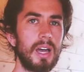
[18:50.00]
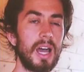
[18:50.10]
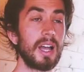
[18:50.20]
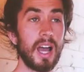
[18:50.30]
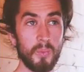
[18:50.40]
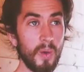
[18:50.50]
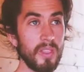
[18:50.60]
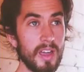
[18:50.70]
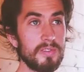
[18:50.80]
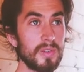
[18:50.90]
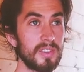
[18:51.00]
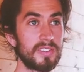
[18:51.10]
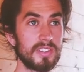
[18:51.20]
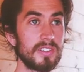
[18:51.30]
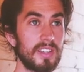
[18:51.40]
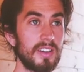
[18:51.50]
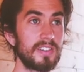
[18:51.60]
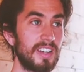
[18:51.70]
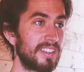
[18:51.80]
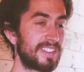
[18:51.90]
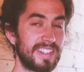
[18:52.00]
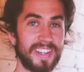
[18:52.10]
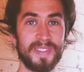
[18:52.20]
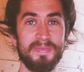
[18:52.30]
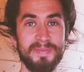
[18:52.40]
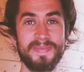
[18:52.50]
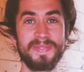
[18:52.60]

I, I want everyone to just have a nice time.